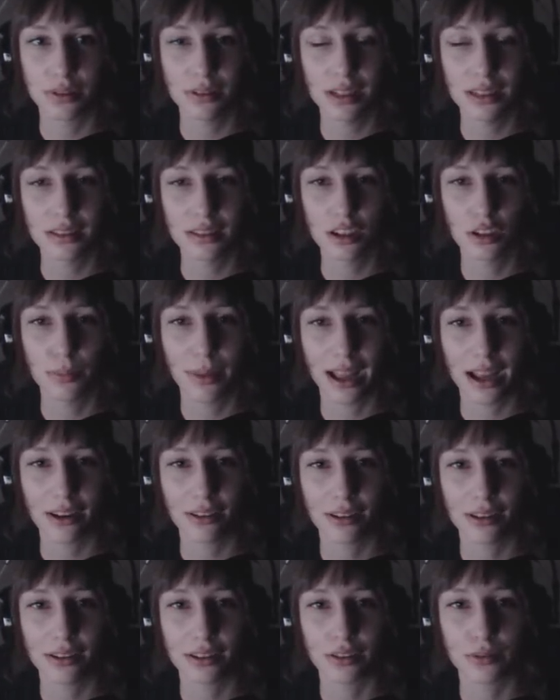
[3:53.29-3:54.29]
So let's go
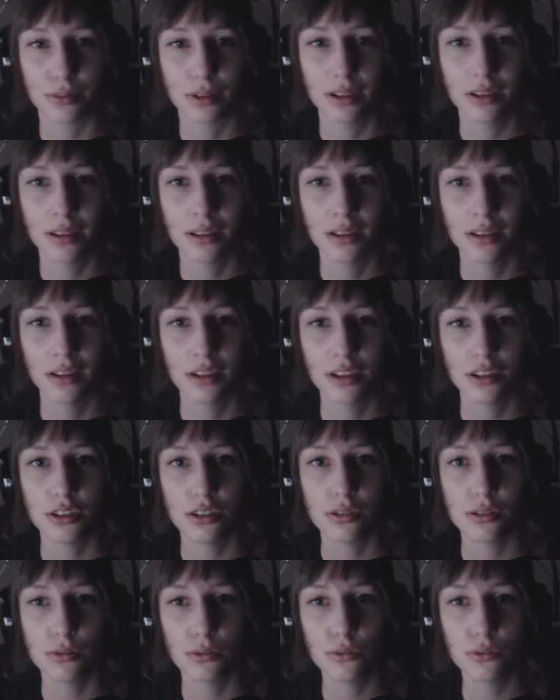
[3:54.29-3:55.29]
back around this way,
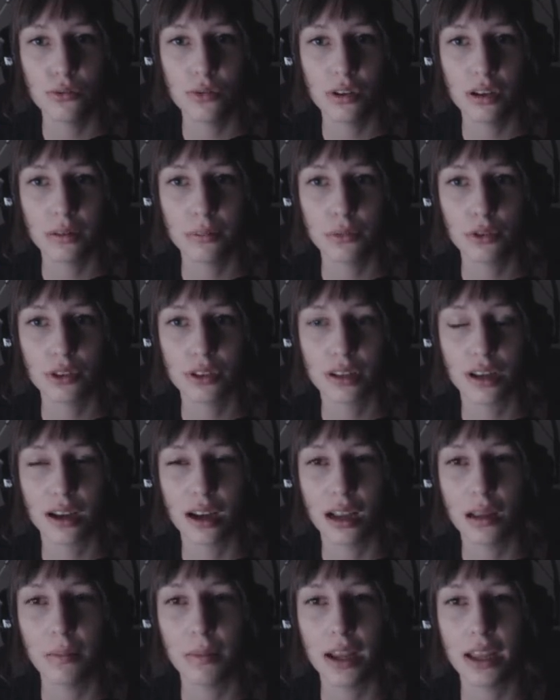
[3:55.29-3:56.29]
do it one more
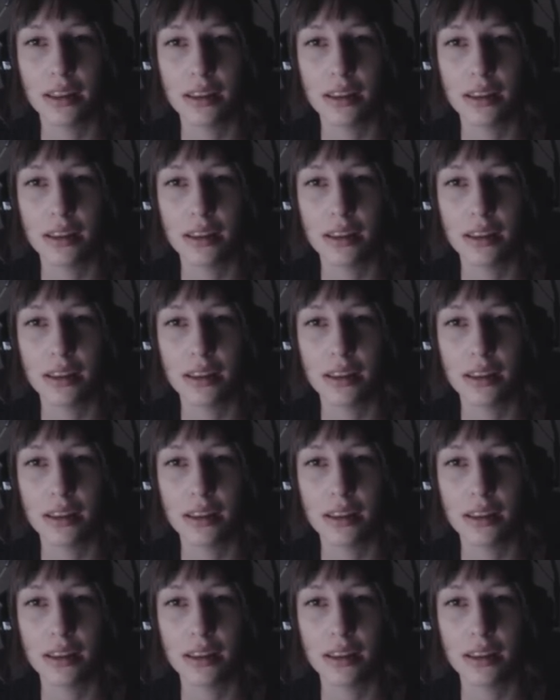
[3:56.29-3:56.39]
time,